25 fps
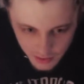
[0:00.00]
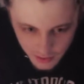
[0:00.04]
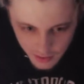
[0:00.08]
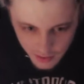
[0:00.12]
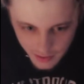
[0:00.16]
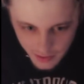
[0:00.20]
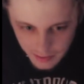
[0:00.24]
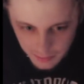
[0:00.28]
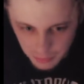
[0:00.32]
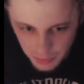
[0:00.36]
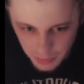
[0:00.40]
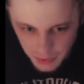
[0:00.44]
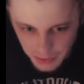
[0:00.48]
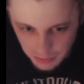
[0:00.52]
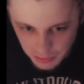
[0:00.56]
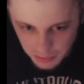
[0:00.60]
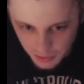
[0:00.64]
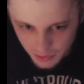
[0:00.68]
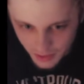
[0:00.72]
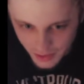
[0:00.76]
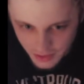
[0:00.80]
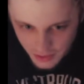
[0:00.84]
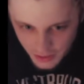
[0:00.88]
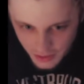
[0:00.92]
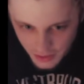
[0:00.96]
and people
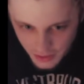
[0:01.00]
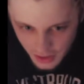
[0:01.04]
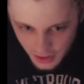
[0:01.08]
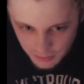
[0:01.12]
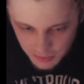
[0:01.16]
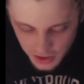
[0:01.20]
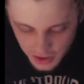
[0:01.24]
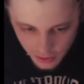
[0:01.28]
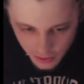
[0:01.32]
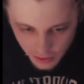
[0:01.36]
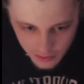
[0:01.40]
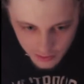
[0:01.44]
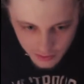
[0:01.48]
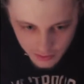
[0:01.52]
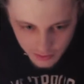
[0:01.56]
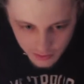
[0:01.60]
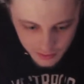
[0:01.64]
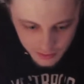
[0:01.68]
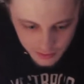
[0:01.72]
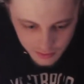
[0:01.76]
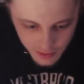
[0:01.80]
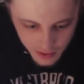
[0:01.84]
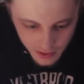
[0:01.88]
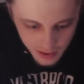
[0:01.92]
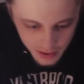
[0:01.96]
like James
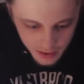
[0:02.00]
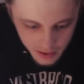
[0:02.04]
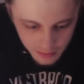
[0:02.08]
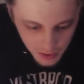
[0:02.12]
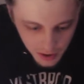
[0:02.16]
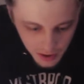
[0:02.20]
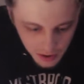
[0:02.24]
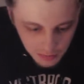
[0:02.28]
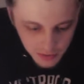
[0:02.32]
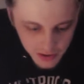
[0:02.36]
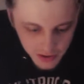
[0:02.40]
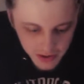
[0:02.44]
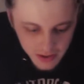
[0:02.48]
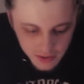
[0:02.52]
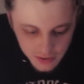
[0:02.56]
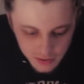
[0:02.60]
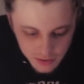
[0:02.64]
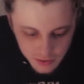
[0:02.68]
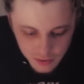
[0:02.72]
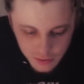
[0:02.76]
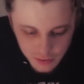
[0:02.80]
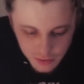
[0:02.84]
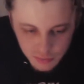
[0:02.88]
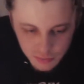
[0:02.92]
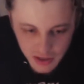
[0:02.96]
Harden probably get
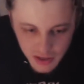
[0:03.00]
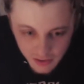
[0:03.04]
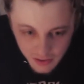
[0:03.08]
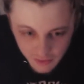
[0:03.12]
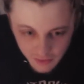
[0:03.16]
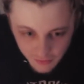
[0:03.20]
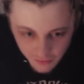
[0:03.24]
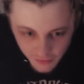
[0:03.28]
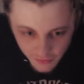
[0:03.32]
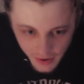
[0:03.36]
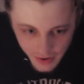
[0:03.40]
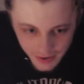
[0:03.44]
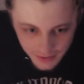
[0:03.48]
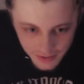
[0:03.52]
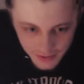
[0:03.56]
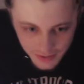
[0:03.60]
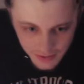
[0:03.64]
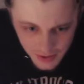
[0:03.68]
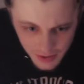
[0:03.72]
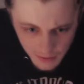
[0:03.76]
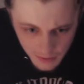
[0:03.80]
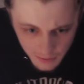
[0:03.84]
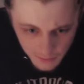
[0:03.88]
too many fouls.